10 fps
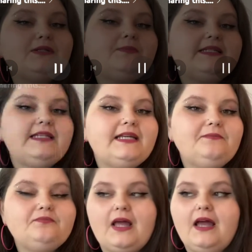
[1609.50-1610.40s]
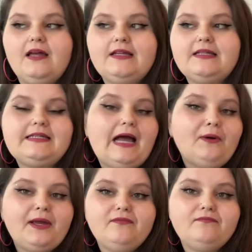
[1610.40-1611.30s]
Missing it, and now
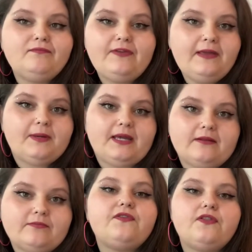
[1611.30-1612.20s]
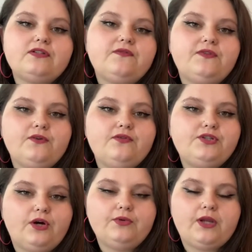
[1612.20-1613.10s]
I vape again. For those of you who
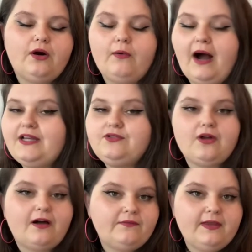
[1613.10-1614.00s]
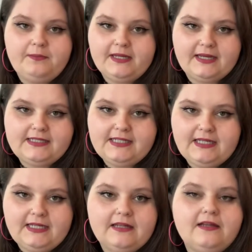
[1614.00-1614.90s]
don't know, I do not vape
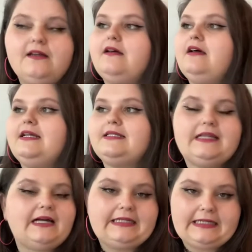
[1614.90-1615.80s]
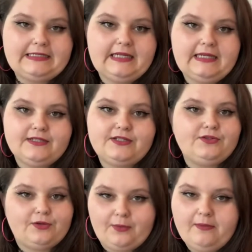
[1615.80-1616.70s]
nicotine. It's not nicotine, so
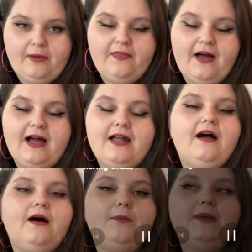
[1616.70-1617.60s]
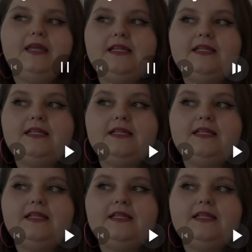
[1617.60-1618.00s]
don't worry about that. It is.